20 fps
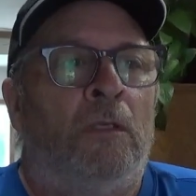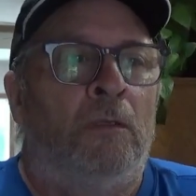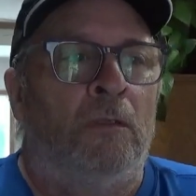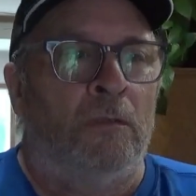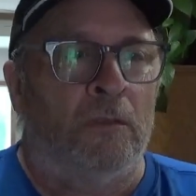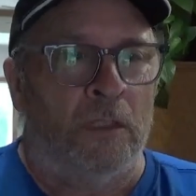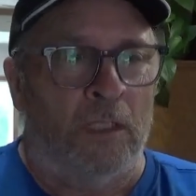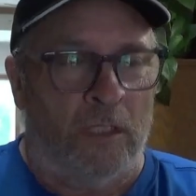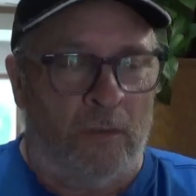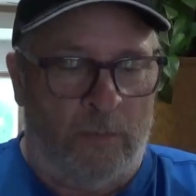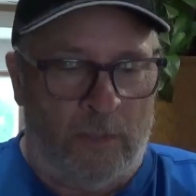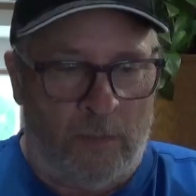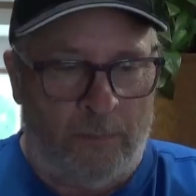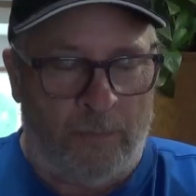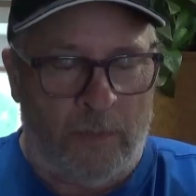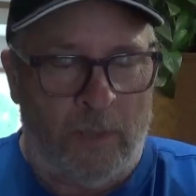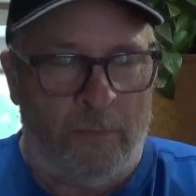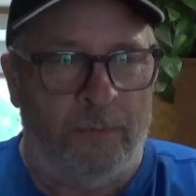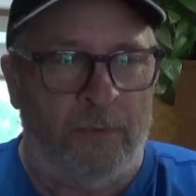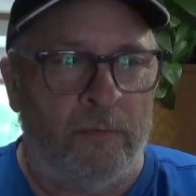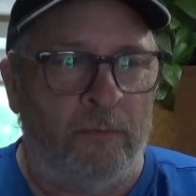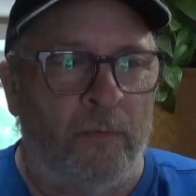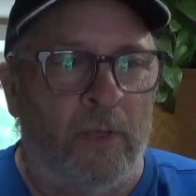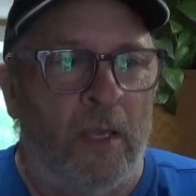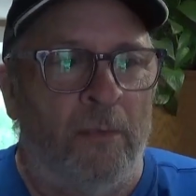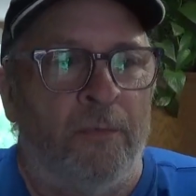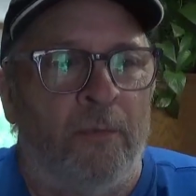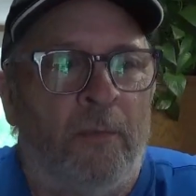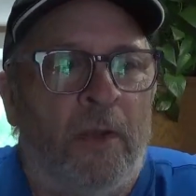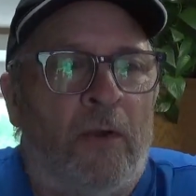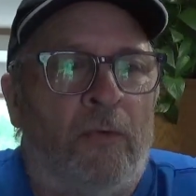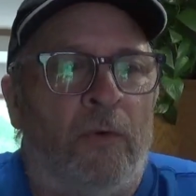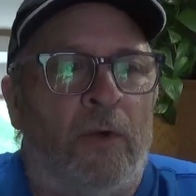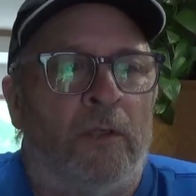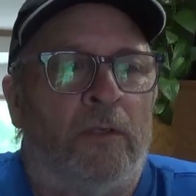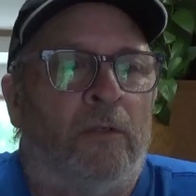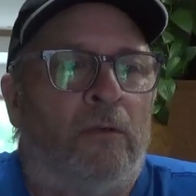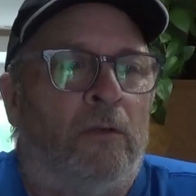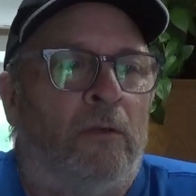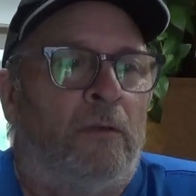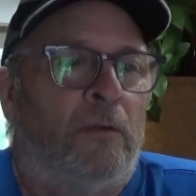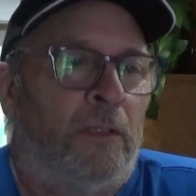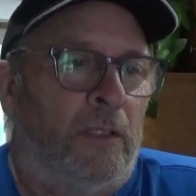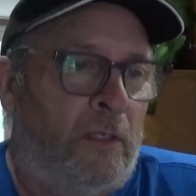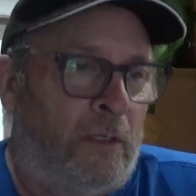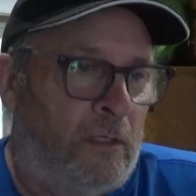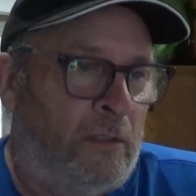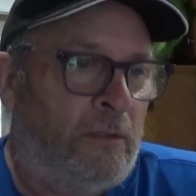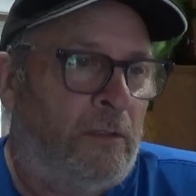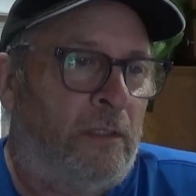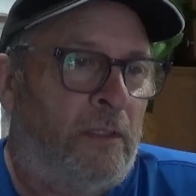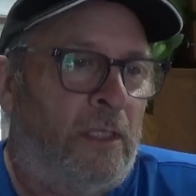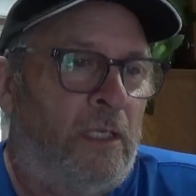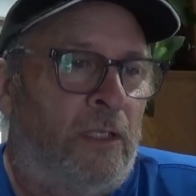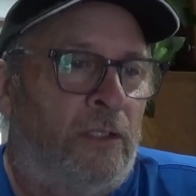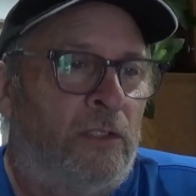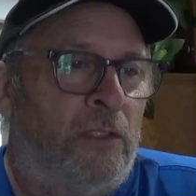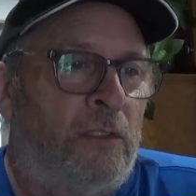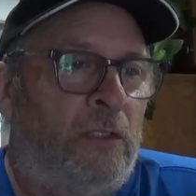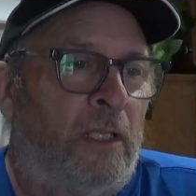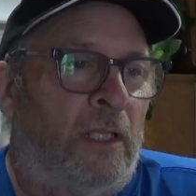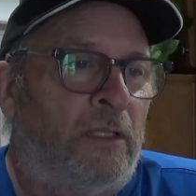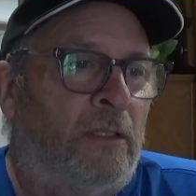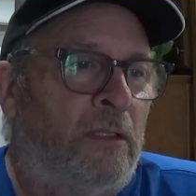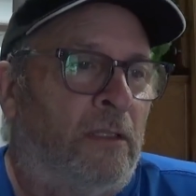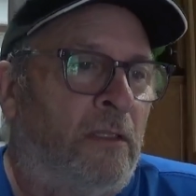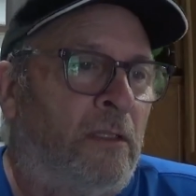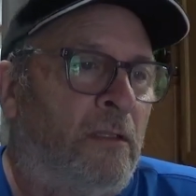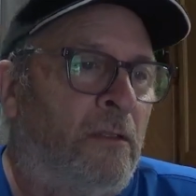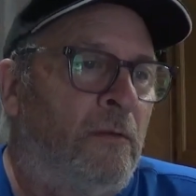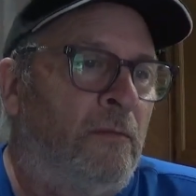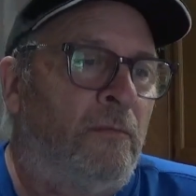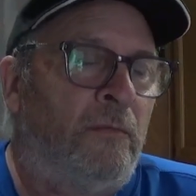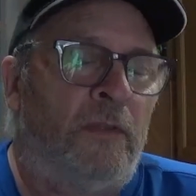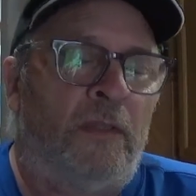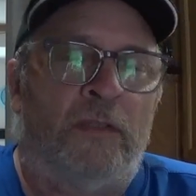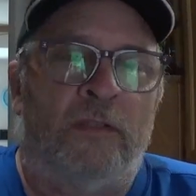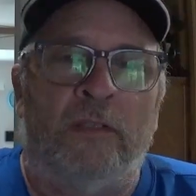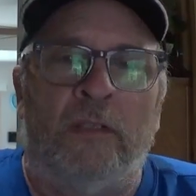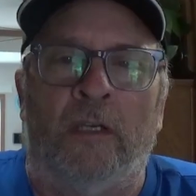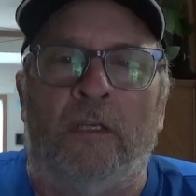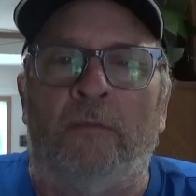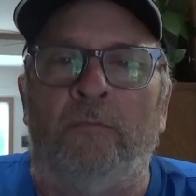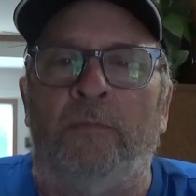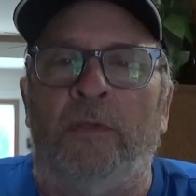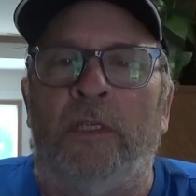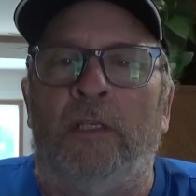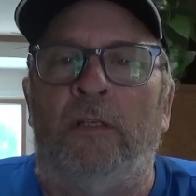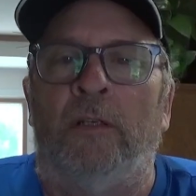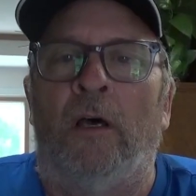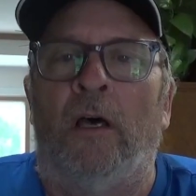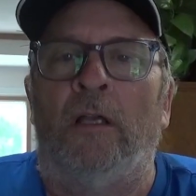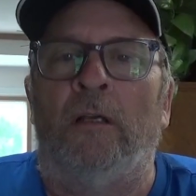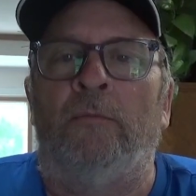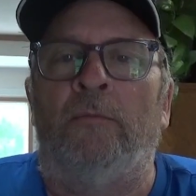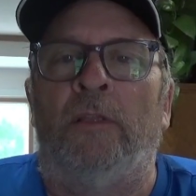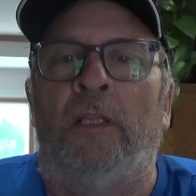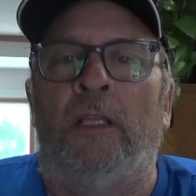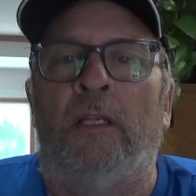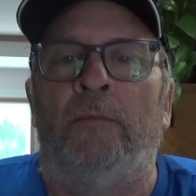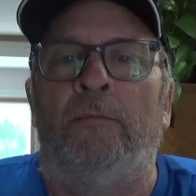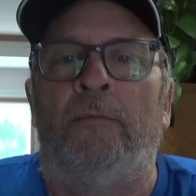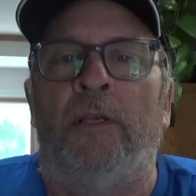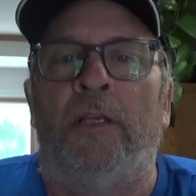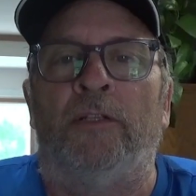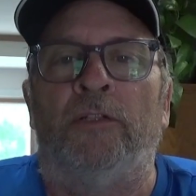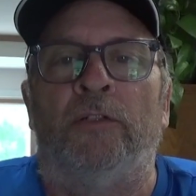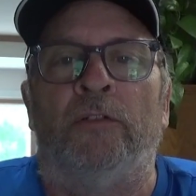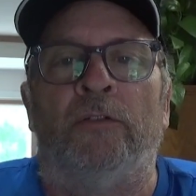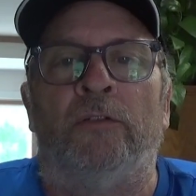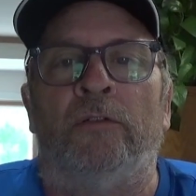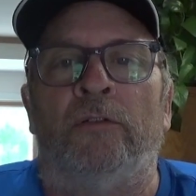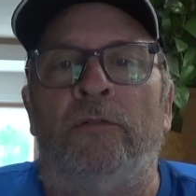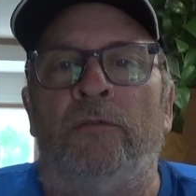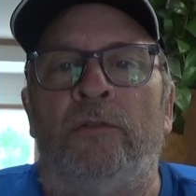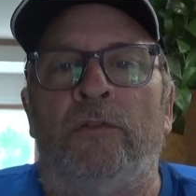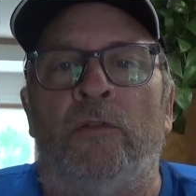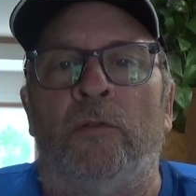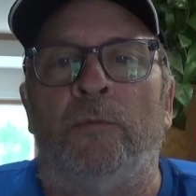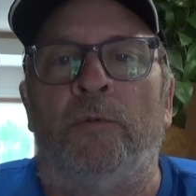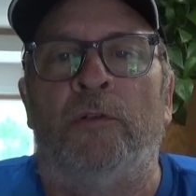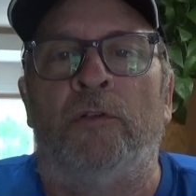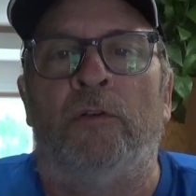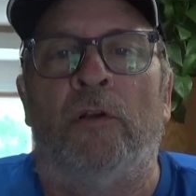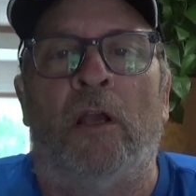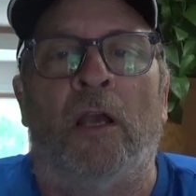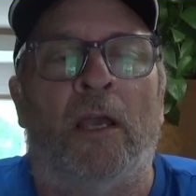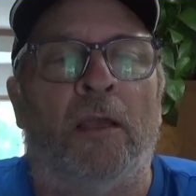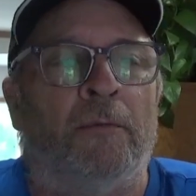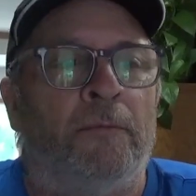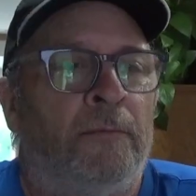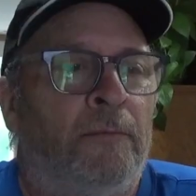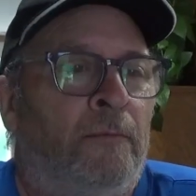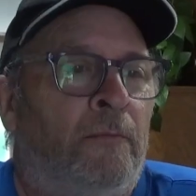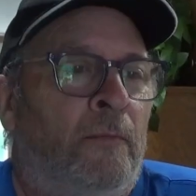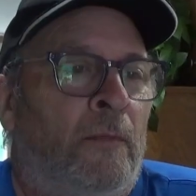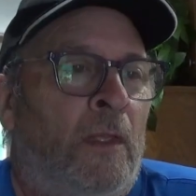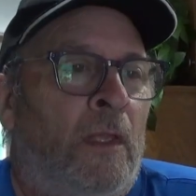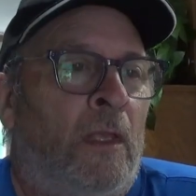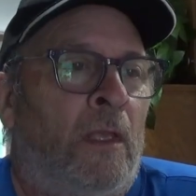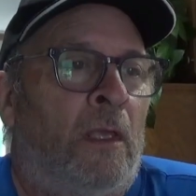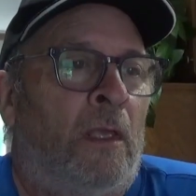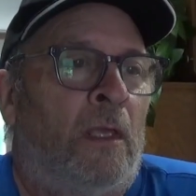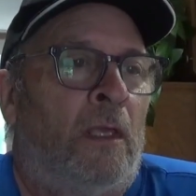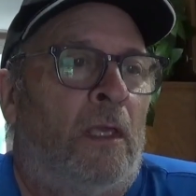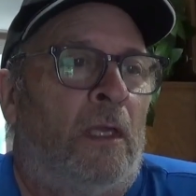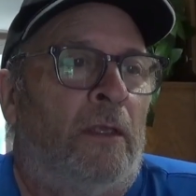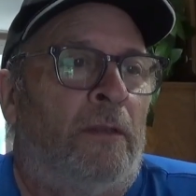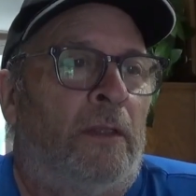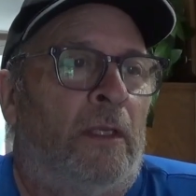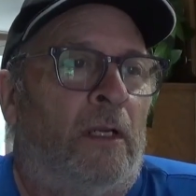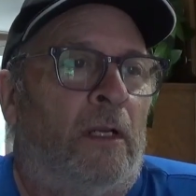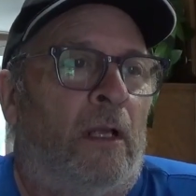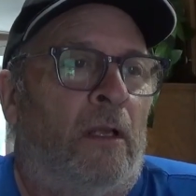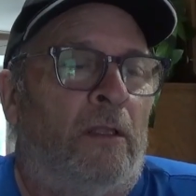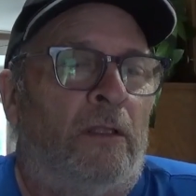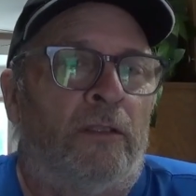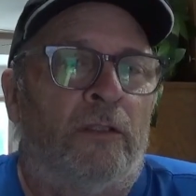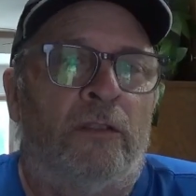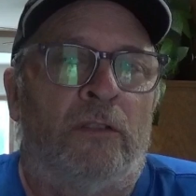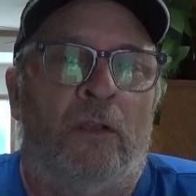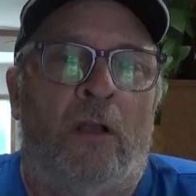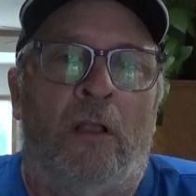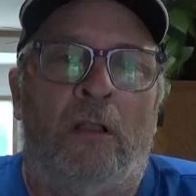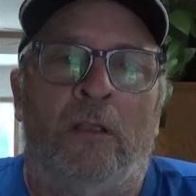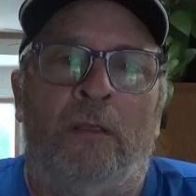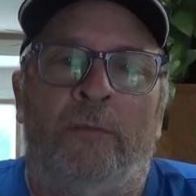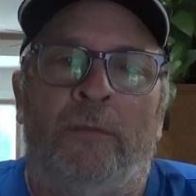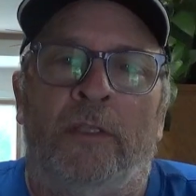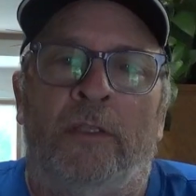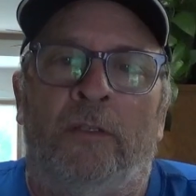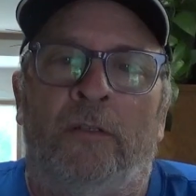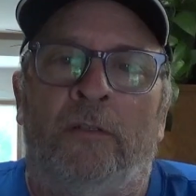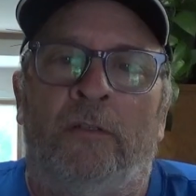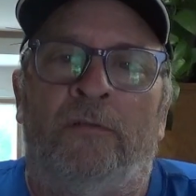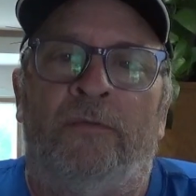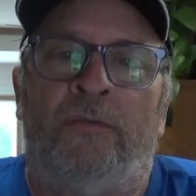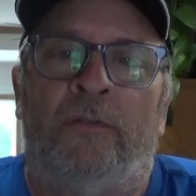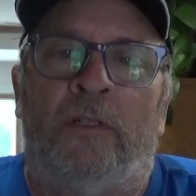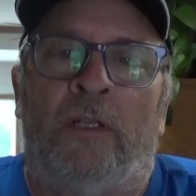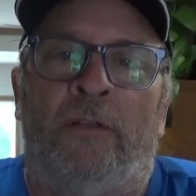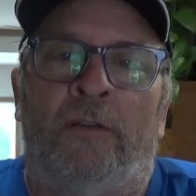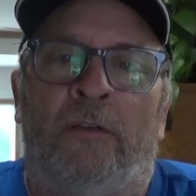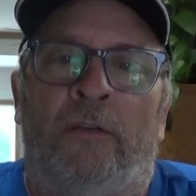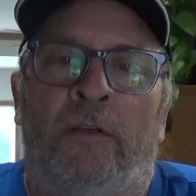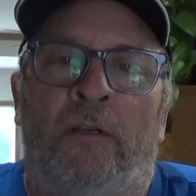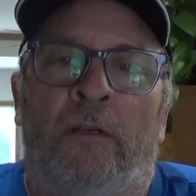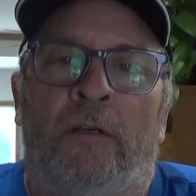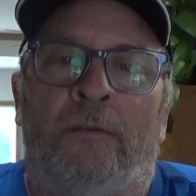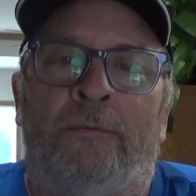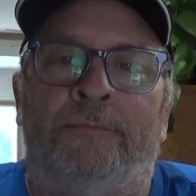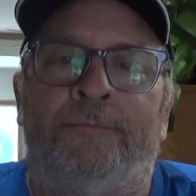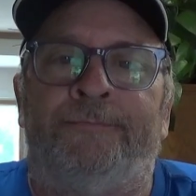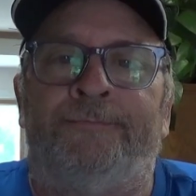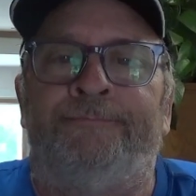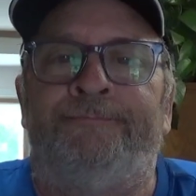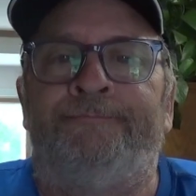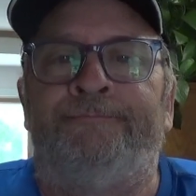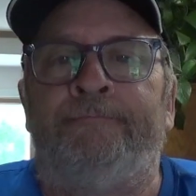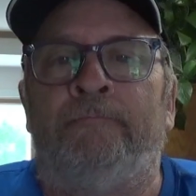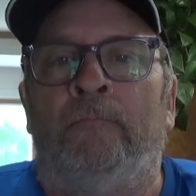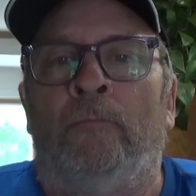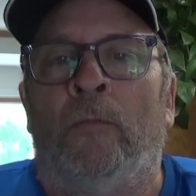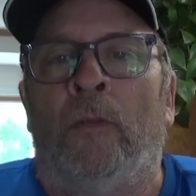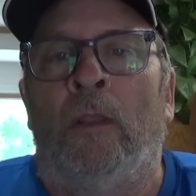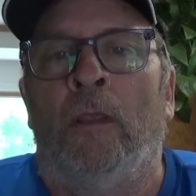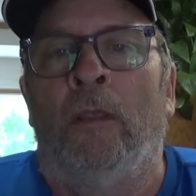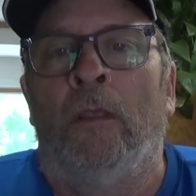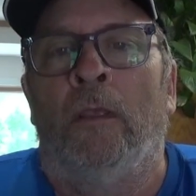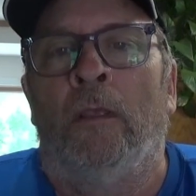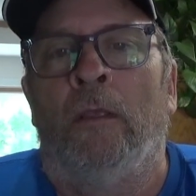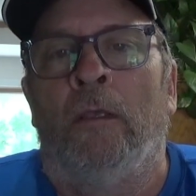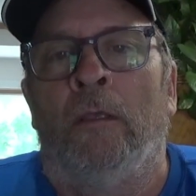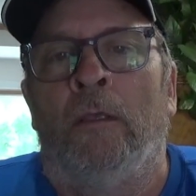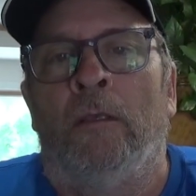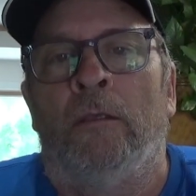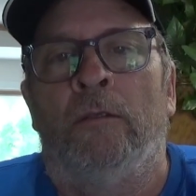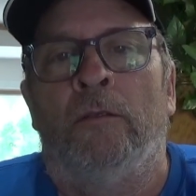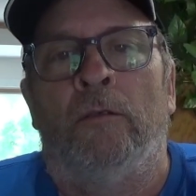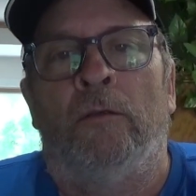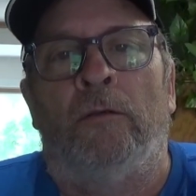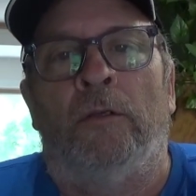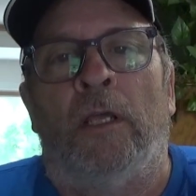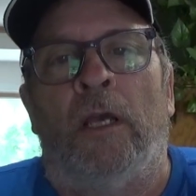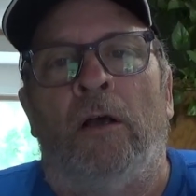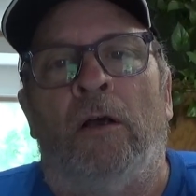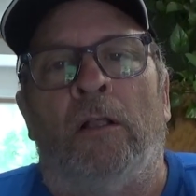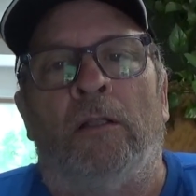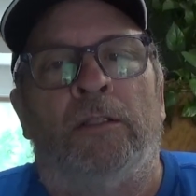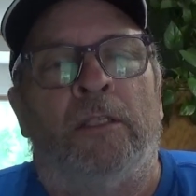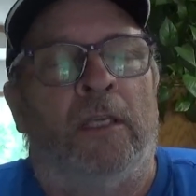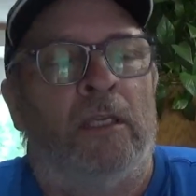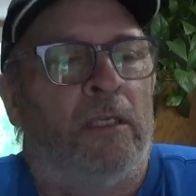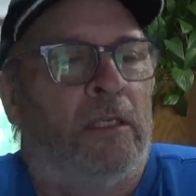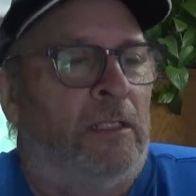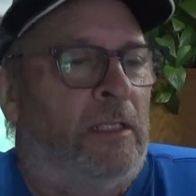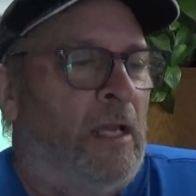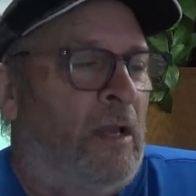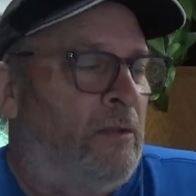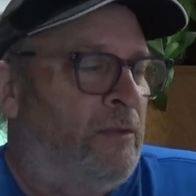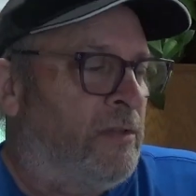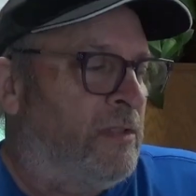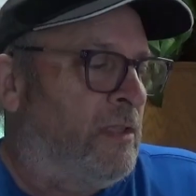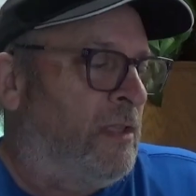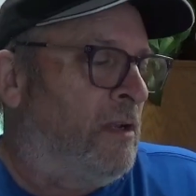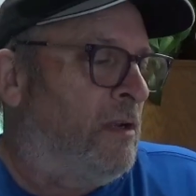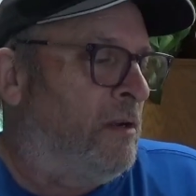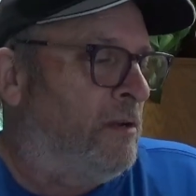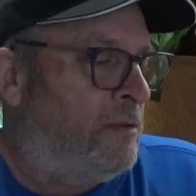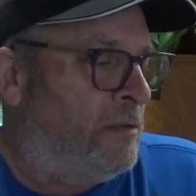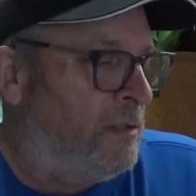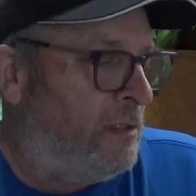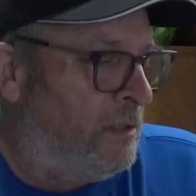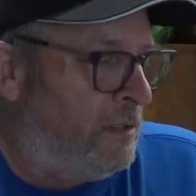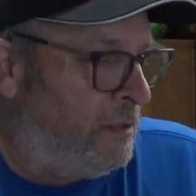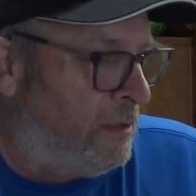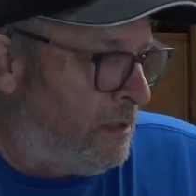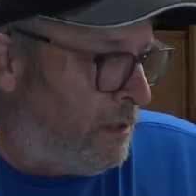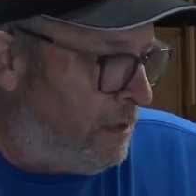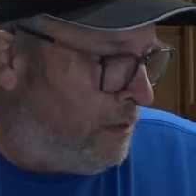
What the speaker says: Set them up in my window here at the kitchen. Let the sun beat on them. Let them make sure they're super dry, and then I'll install them, and they're good for another year. So now I'll take you downstairs and